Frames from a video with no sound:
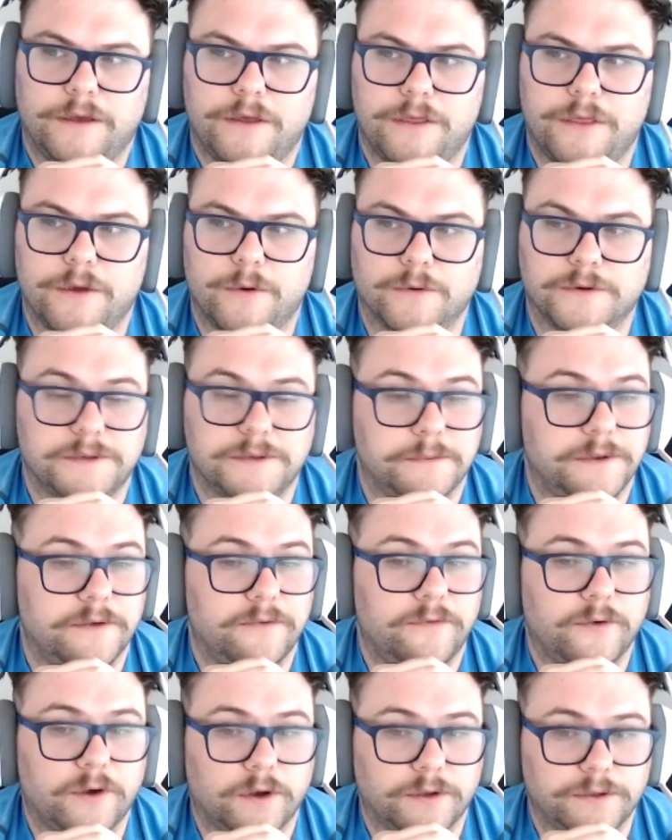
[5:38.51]
there were some
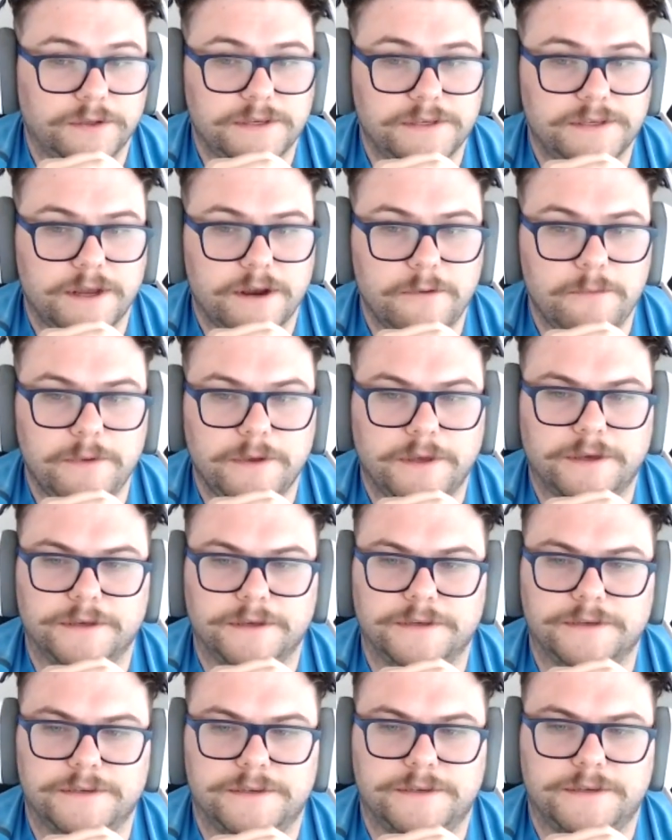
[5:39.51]
difficulties there
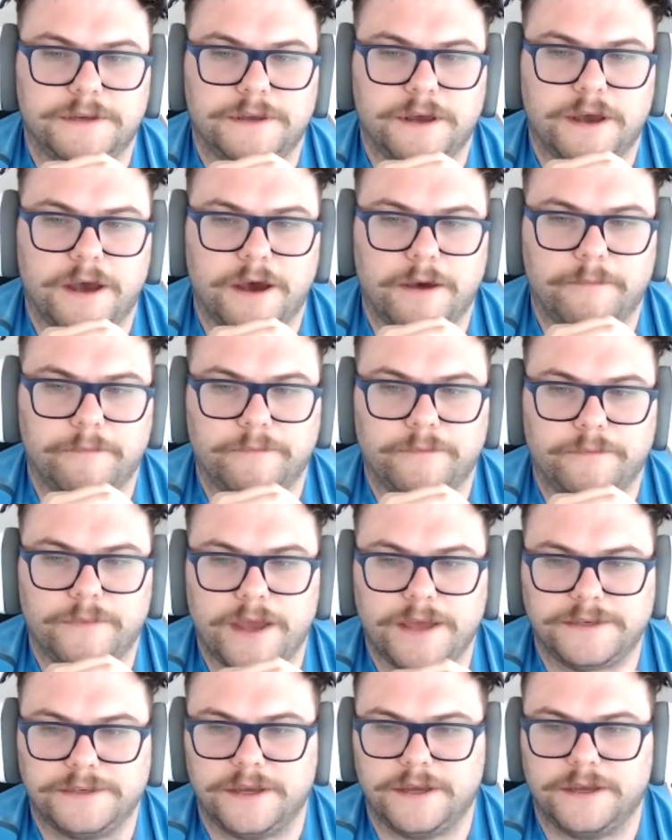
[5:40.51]
because um,
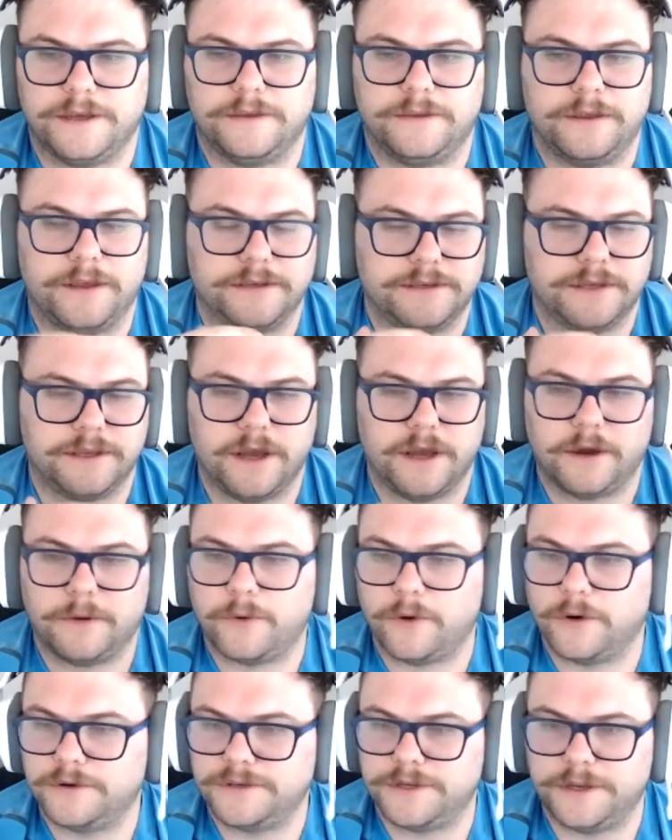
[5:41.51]
as a as a young
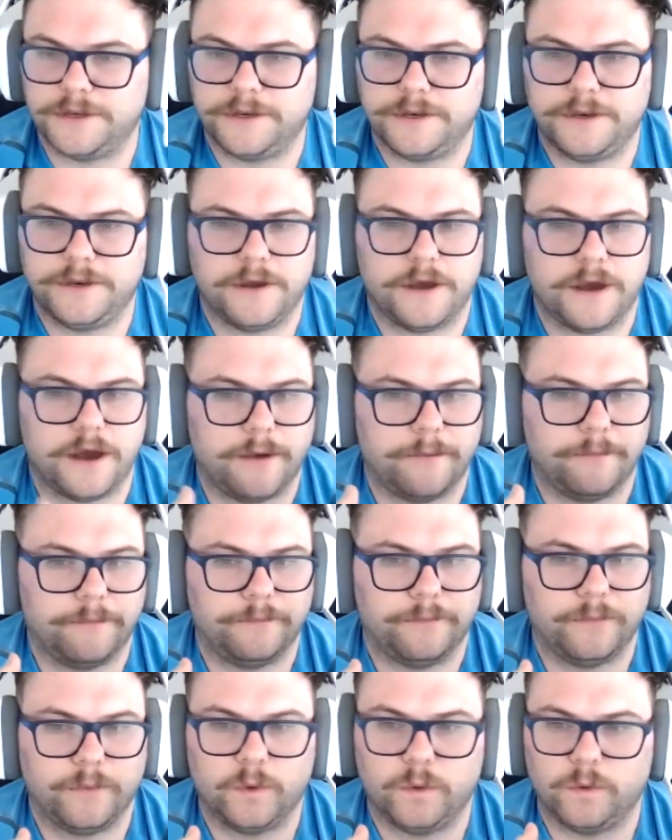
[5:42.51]
person
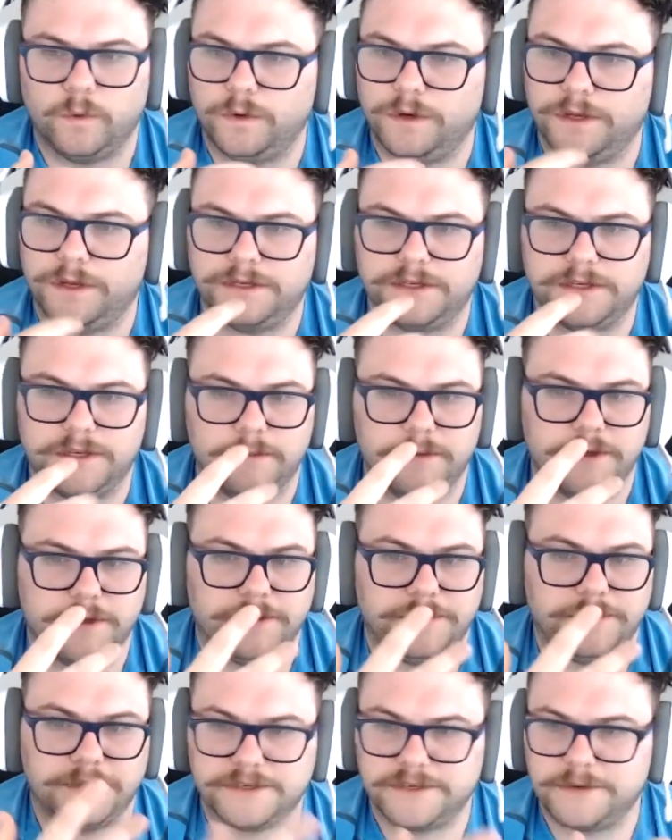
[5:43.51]
um, who needs to be
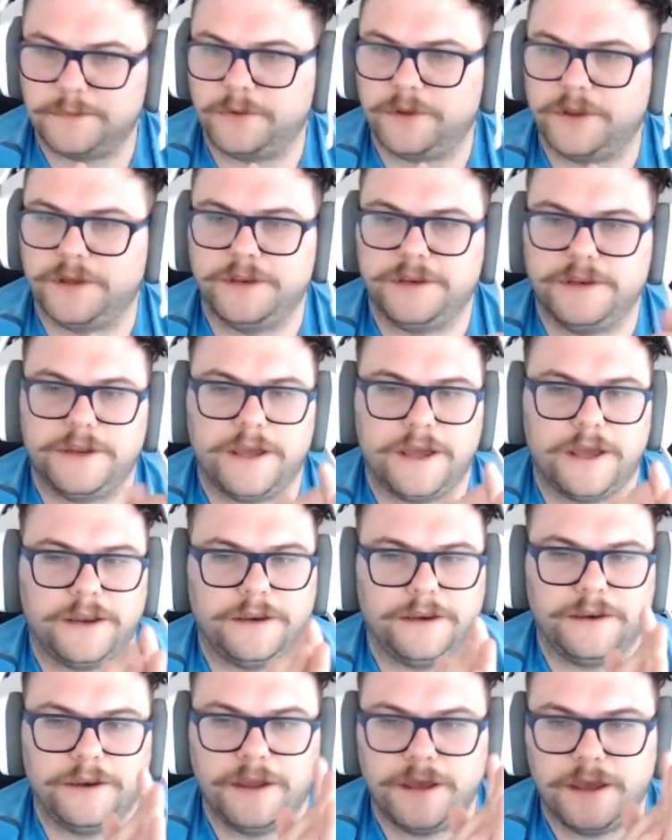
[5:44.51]
disciplined
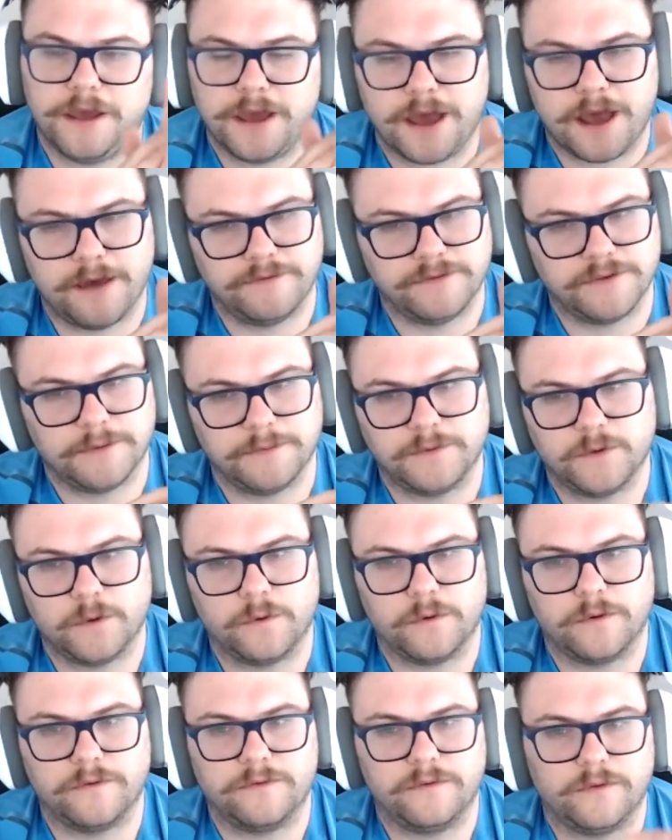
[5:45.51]
and have some
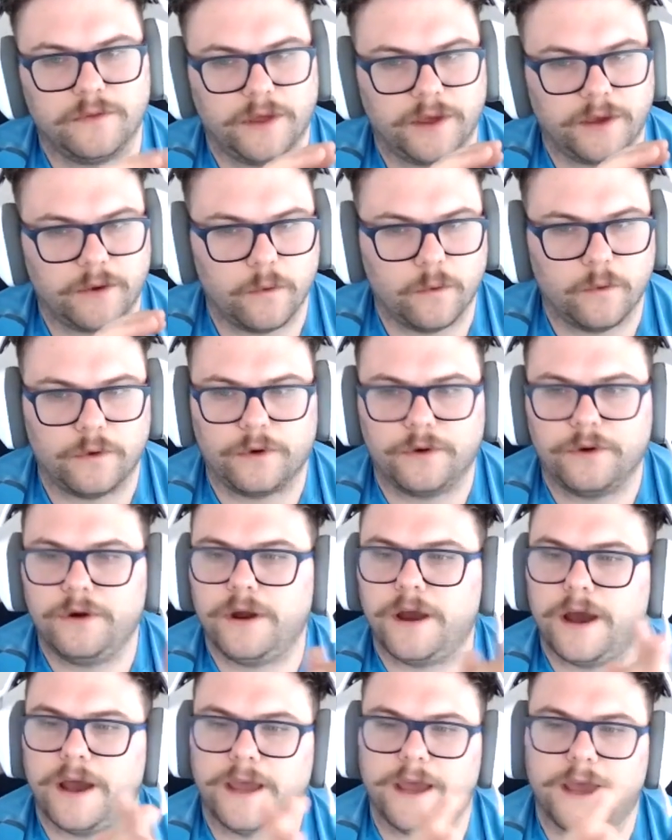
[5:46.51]
sort of like
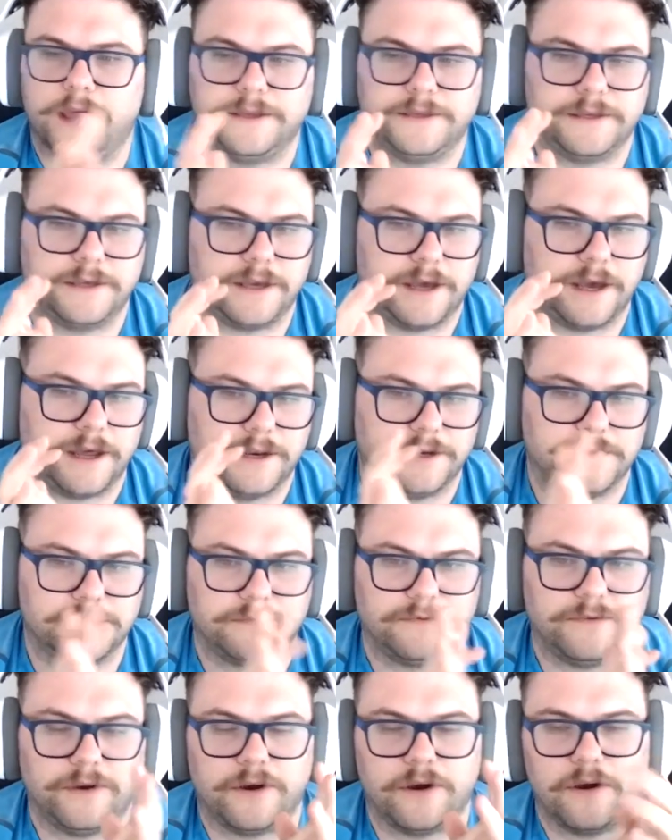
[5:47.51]
order, I had to kind of
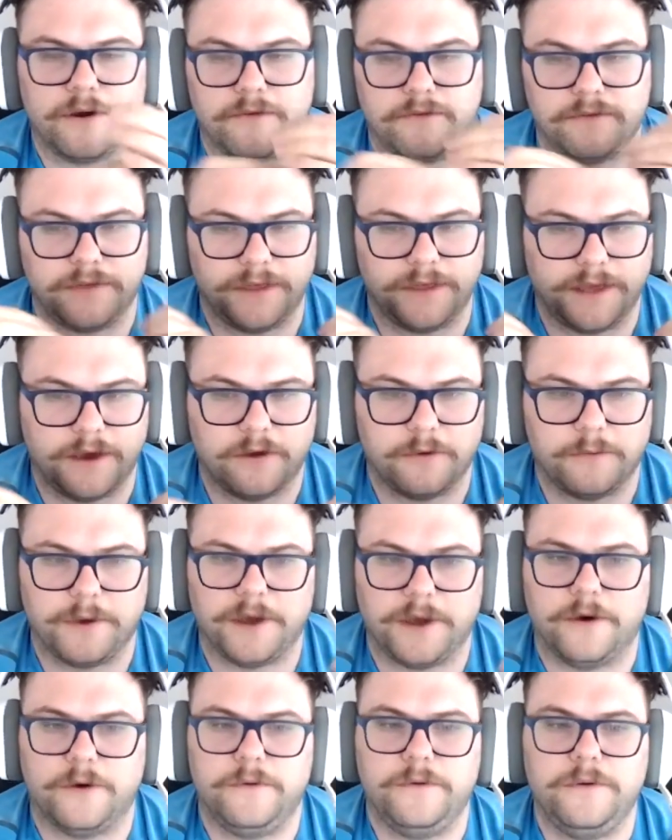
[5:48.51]
just figure everything out on
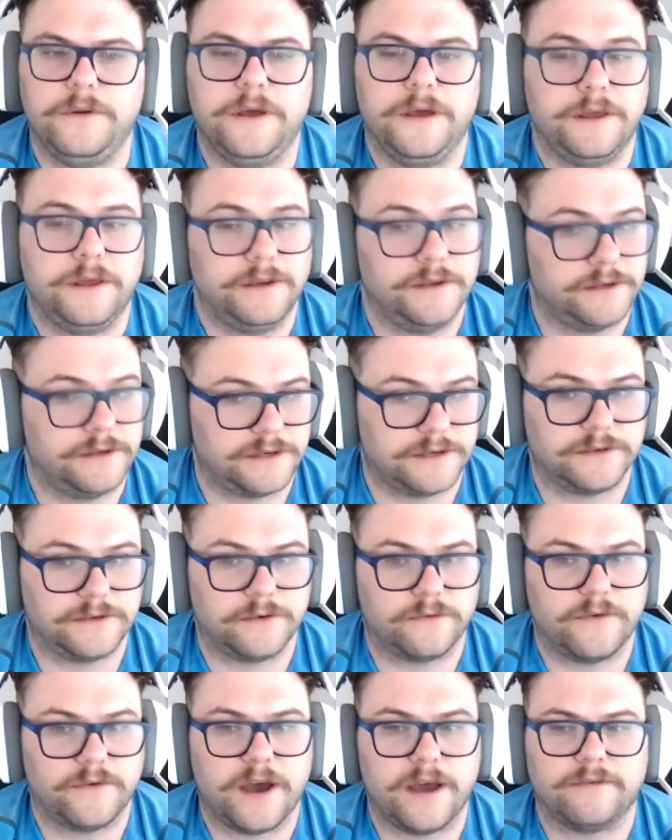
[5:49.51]
my own just to
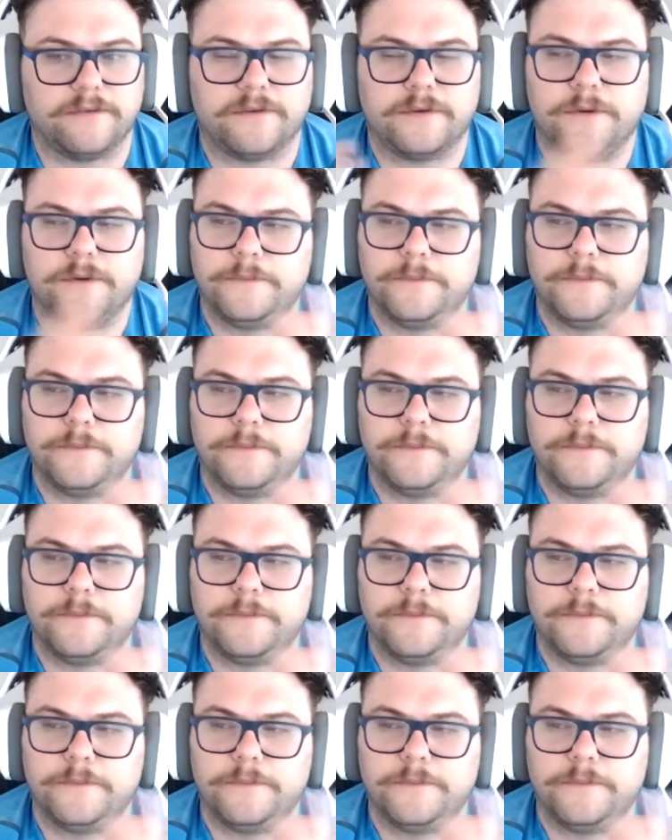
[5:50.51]
survive.